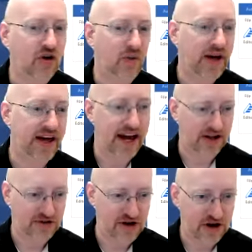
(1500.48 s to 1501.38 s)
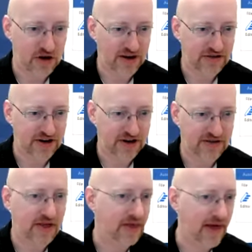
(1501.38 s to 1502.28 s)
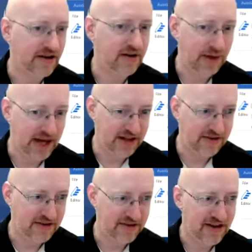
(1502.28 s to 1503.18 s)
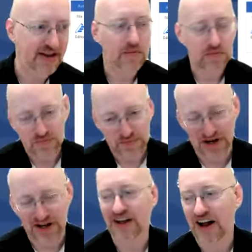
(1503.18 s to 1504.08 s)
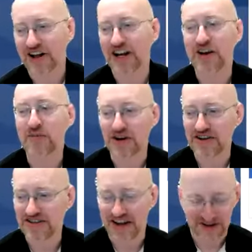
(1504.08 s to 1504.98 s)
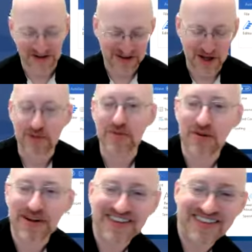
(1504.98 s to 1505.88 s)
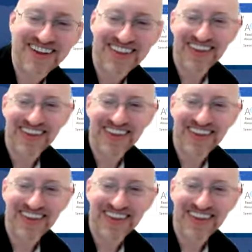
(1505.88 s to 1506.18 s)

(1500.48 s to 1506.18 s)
quick answer to your question is that depends, but I'll get into more detail in just a couple of moments.